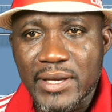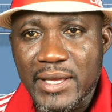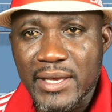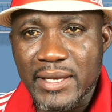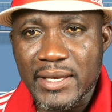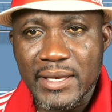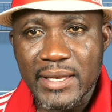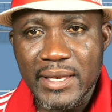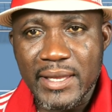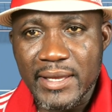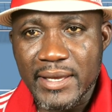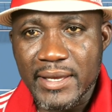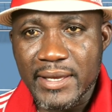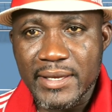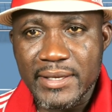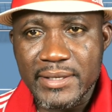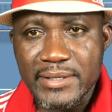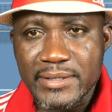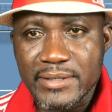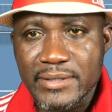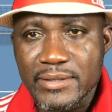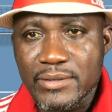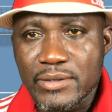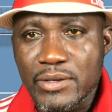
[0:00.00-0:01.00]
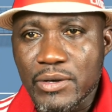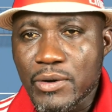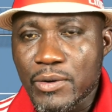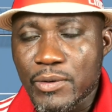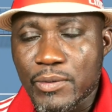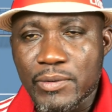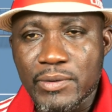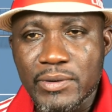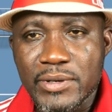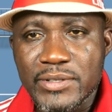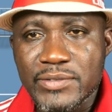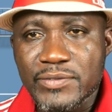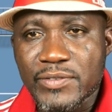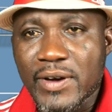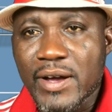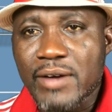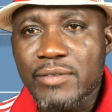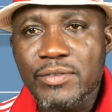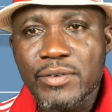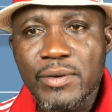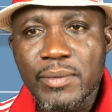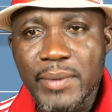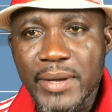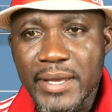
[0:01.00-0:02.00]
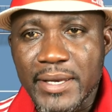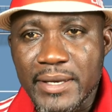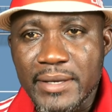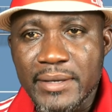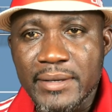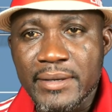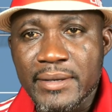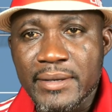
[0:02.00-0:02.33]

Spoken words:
that the league is. No, it's far from it.